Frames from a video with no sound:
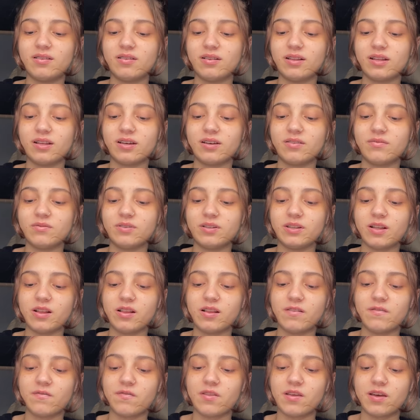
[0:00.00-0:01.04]
like i really
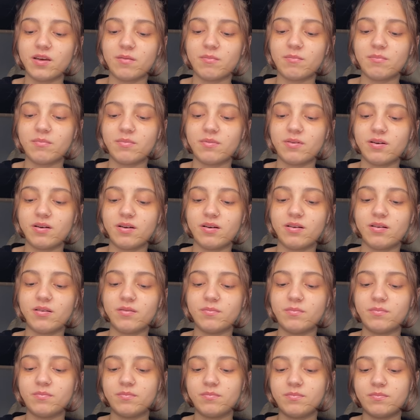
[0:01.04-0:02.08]
love them
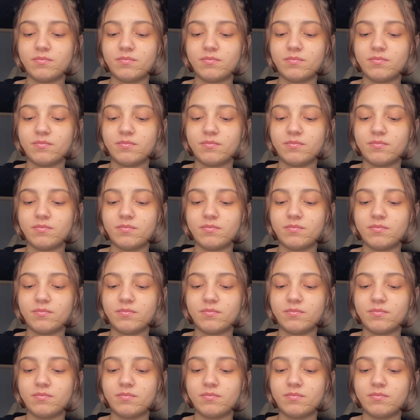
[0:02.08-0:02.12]
um